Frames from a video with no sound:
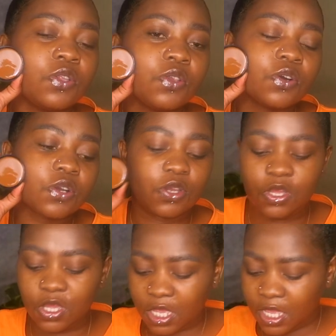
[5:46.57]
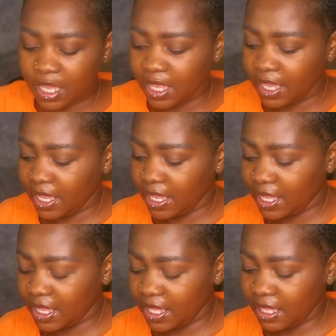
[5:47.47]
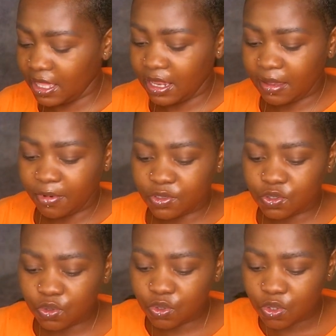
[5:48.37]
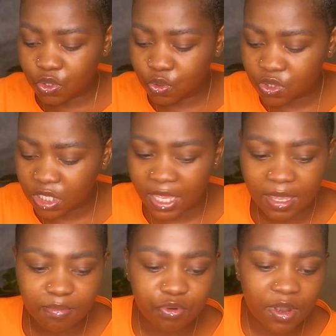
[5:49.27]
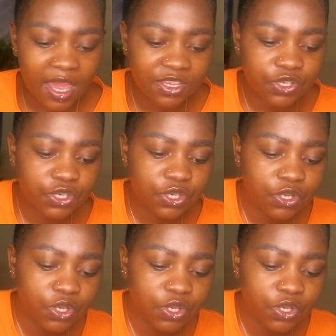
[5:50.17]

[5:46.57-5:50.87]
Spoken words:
And I'm going to use a brush